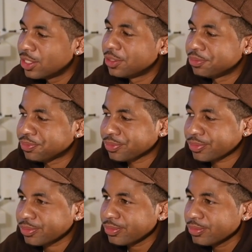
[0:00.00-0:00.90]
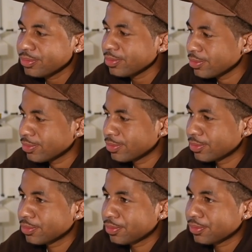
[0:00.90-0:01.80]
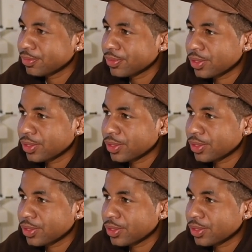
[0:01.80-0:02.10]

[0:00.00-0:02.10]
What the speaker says: I mean, I would say